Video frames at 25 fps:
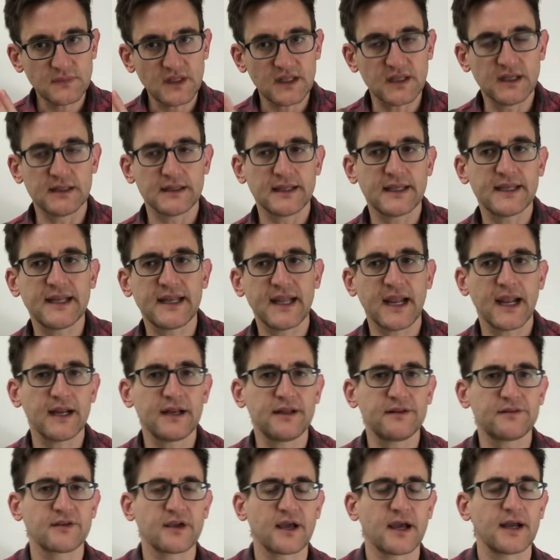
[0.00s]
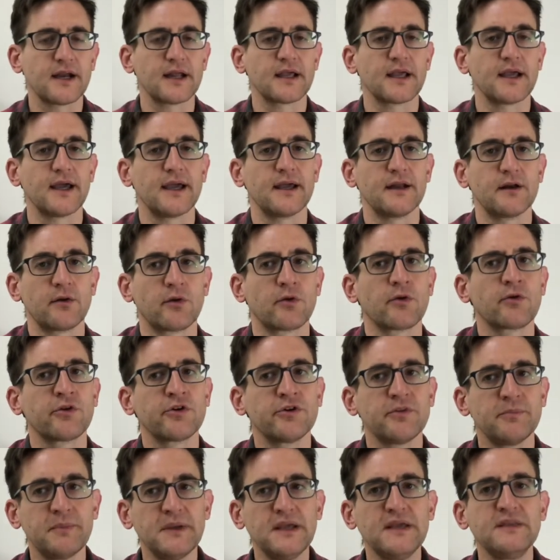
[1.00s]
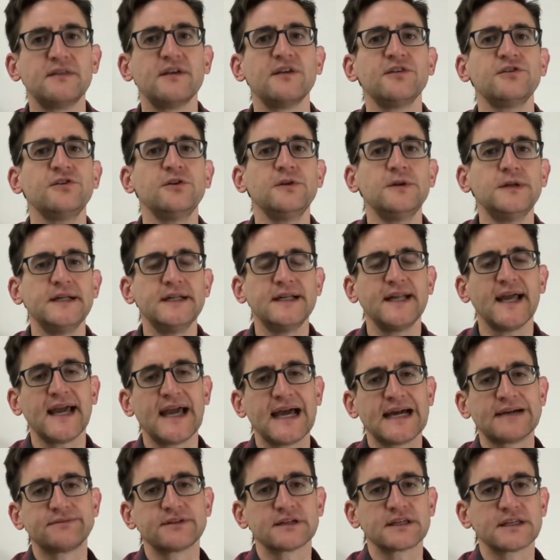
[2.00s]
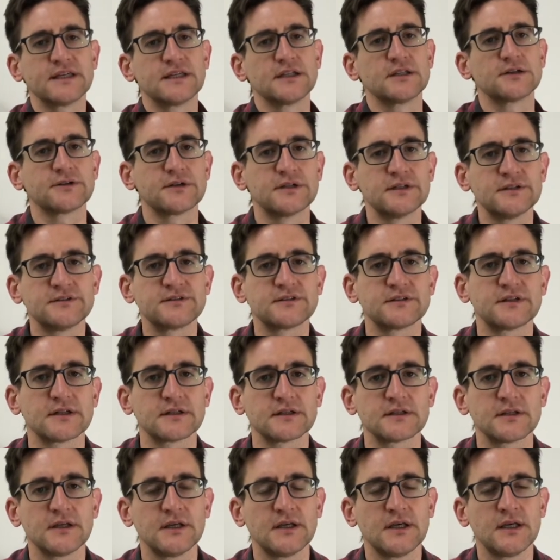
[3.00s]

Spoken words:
late 80s kind of guy. In order to be this, you need to have a killer instinct.